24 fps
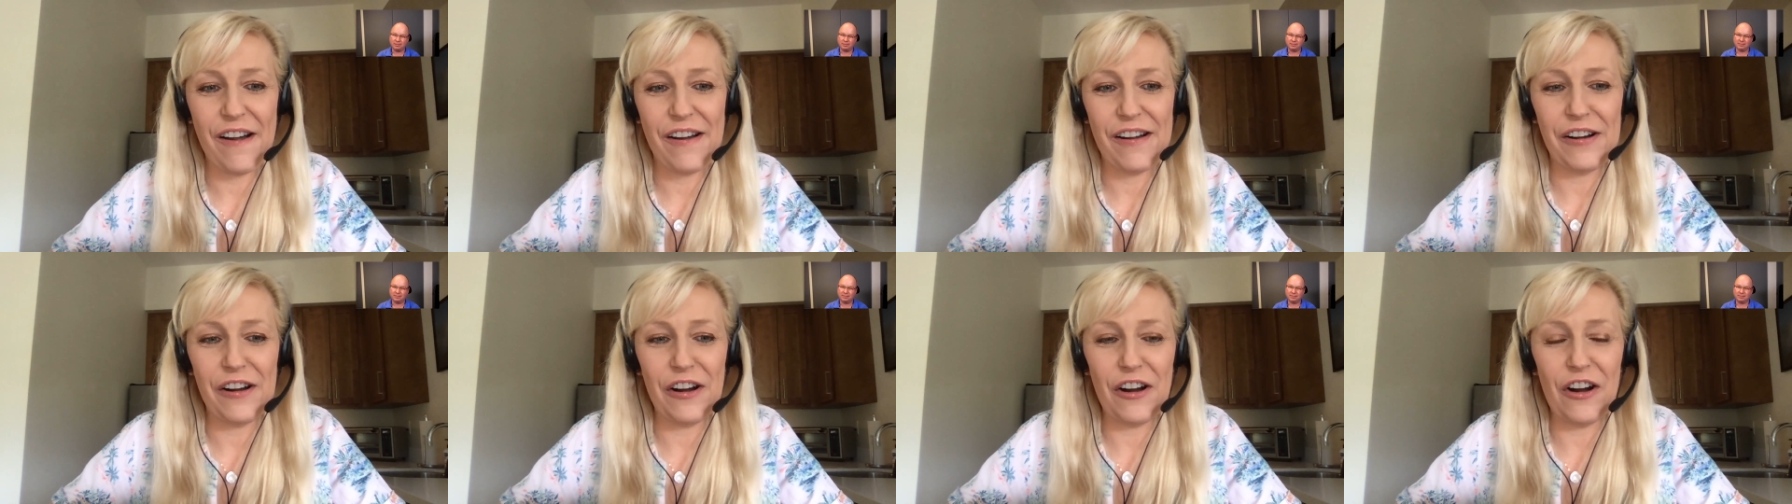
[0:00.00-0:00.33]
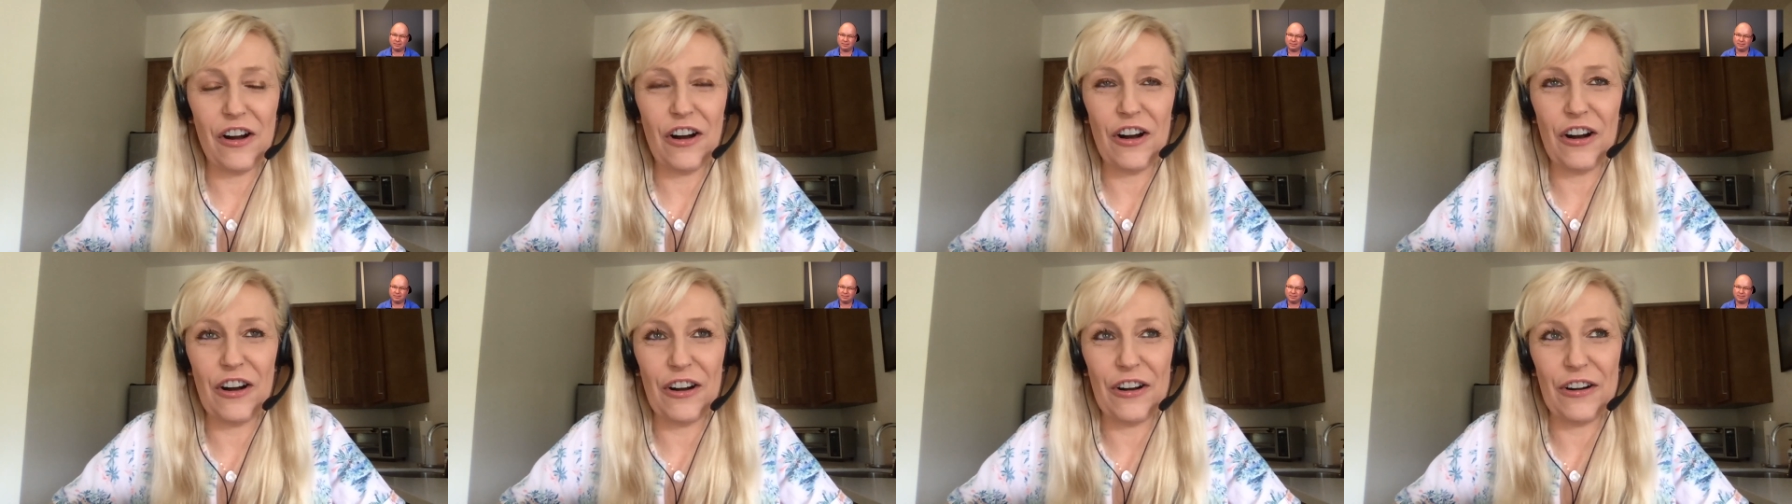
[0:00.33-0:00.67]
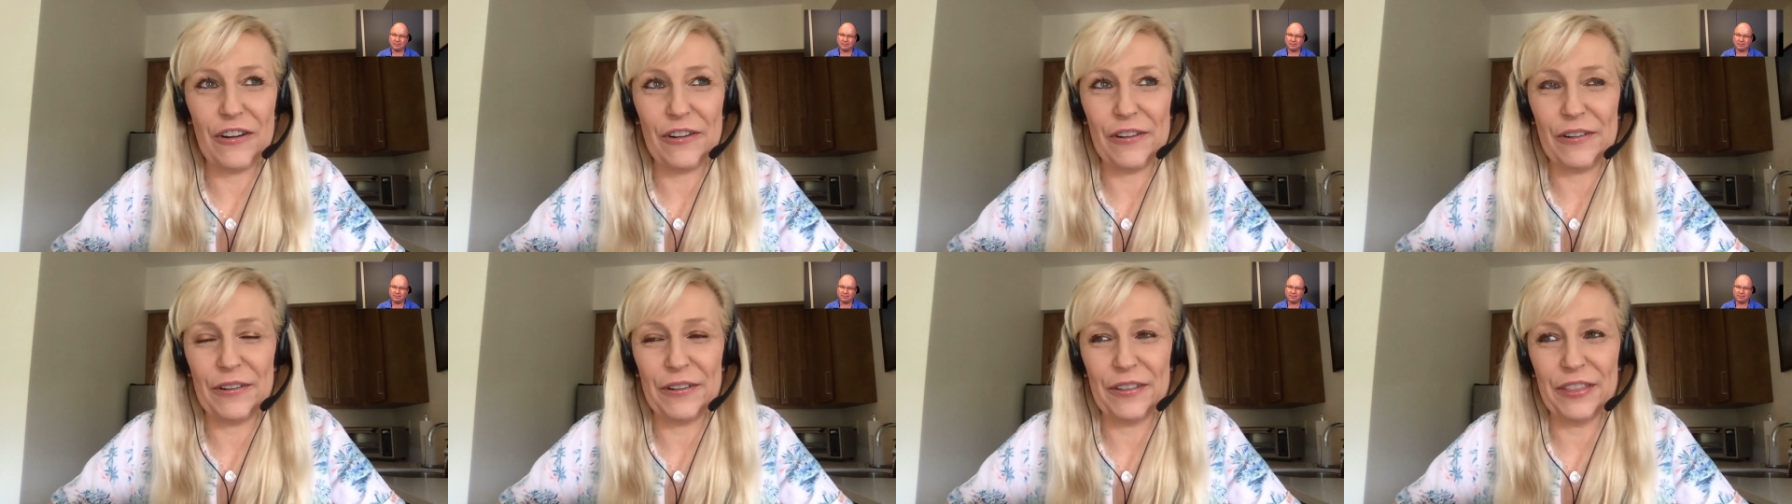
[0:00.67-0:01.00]

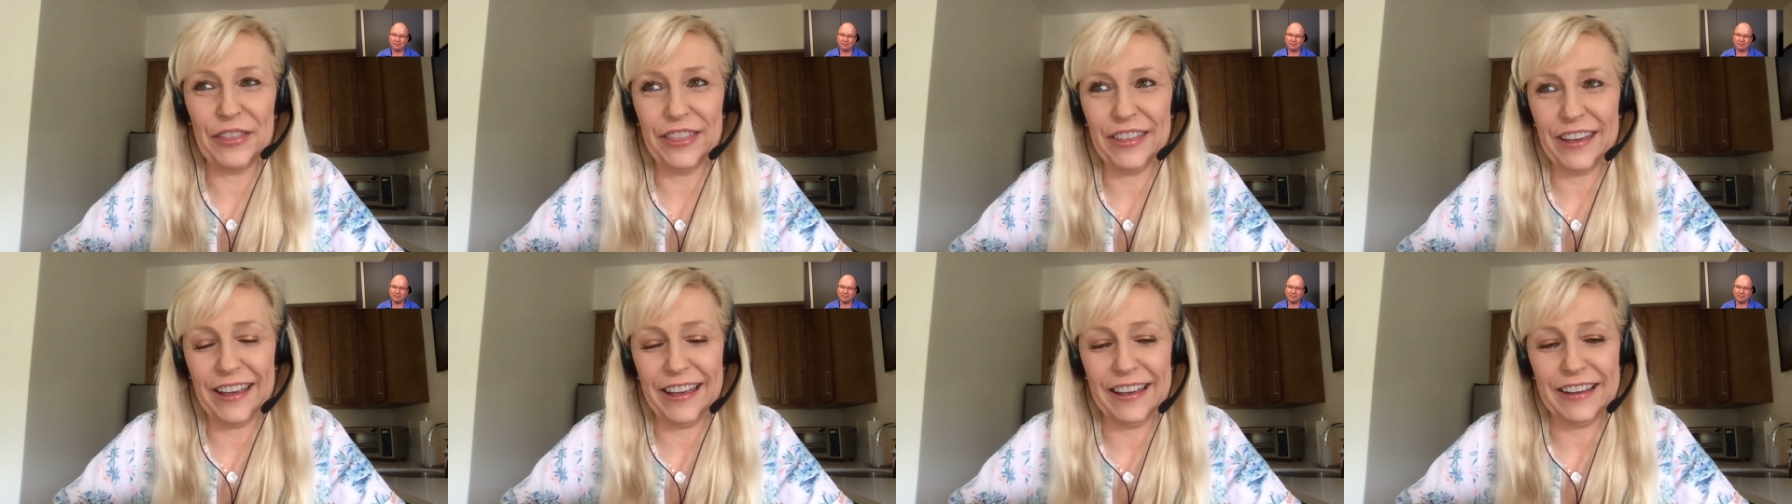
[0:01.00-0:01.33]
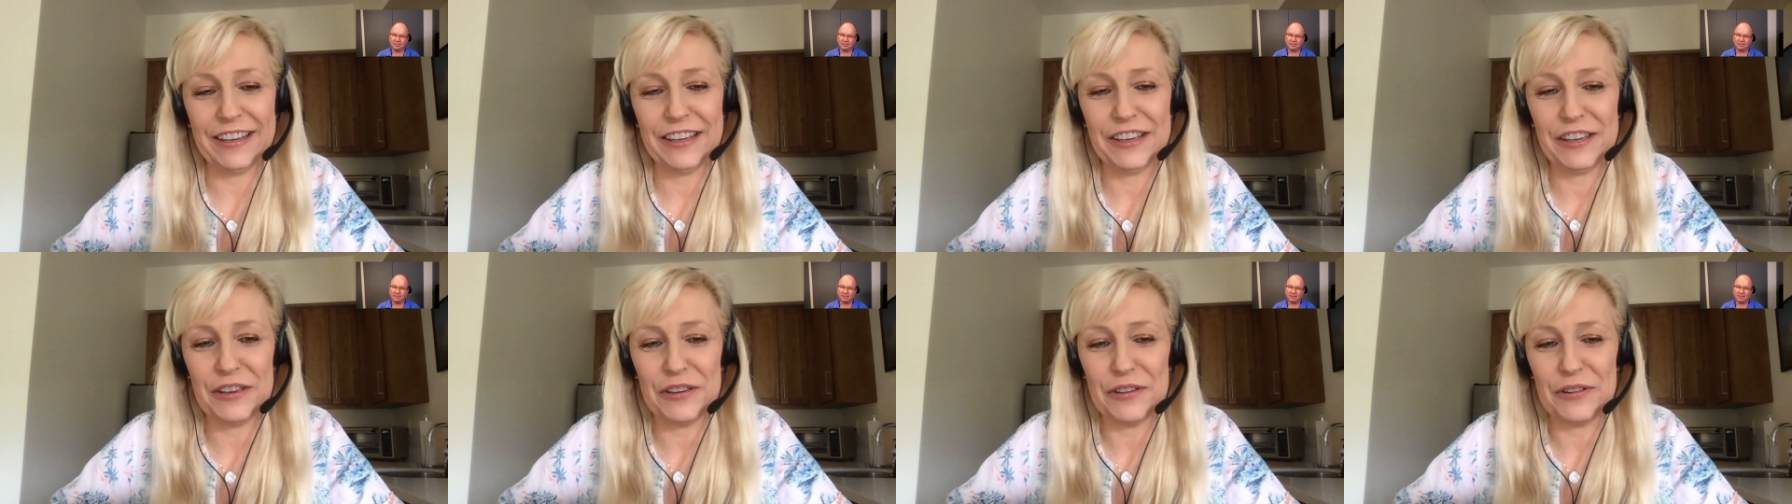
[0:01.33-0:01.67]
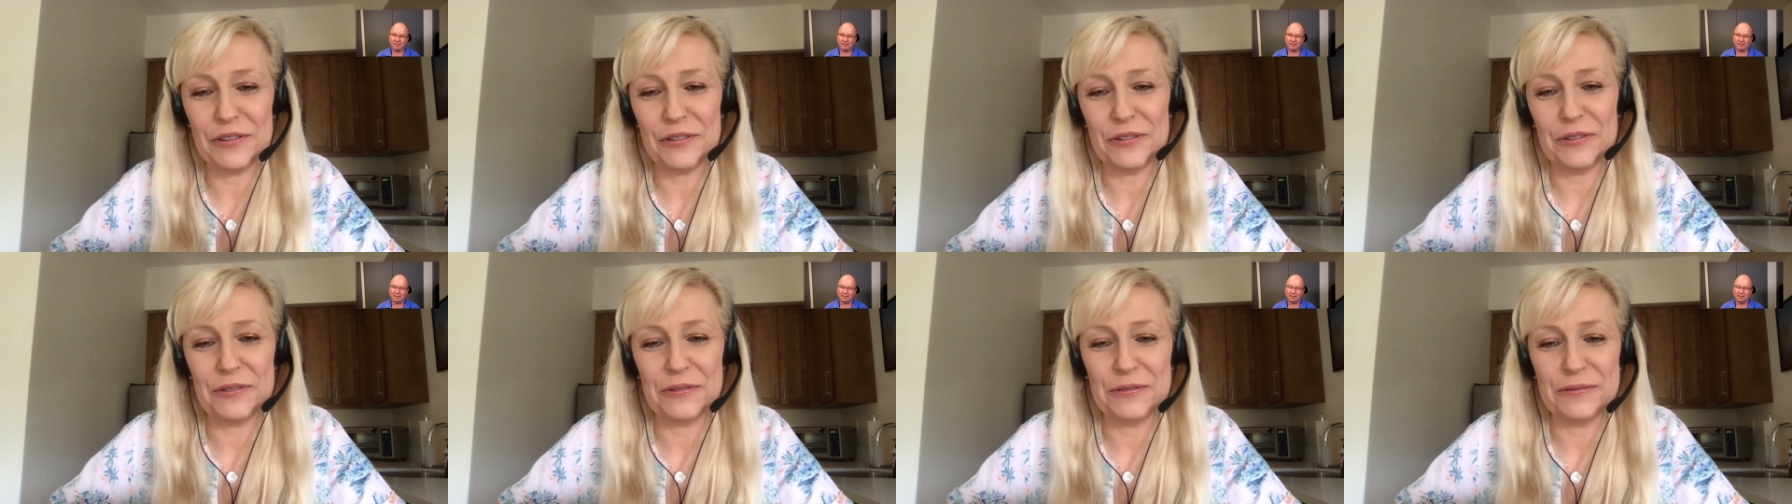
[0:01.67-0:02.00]
Oh, thank
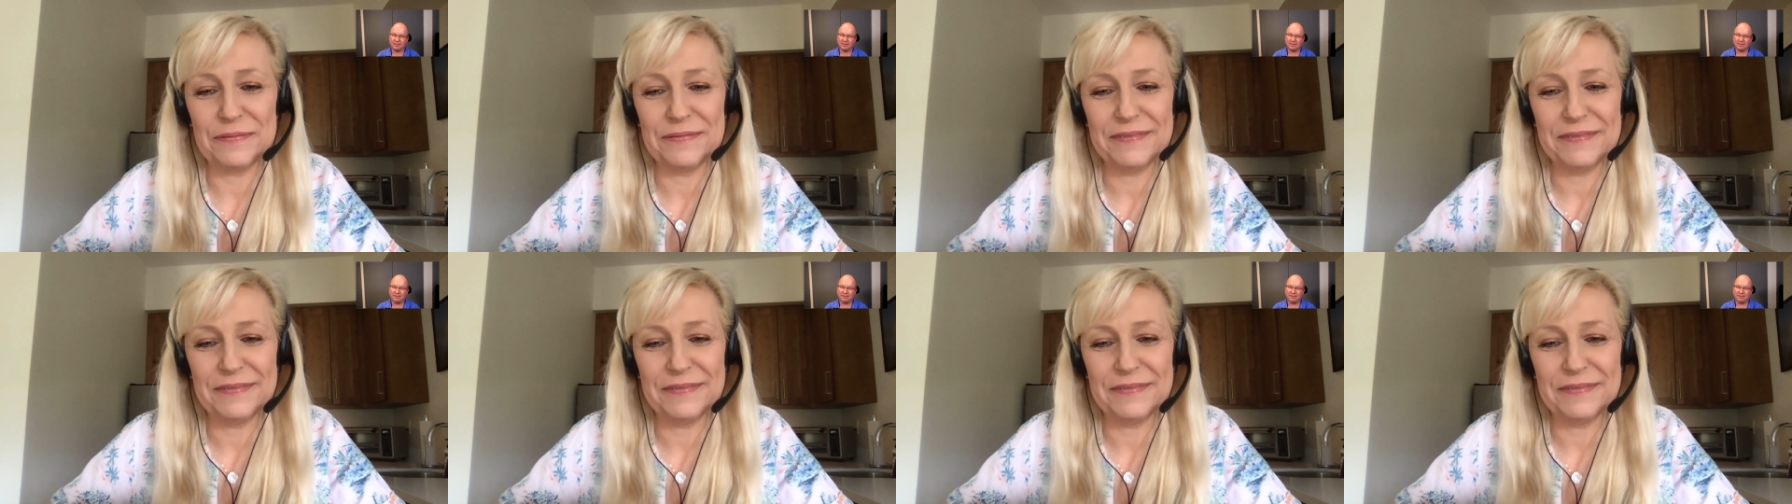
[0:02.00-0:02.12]
you.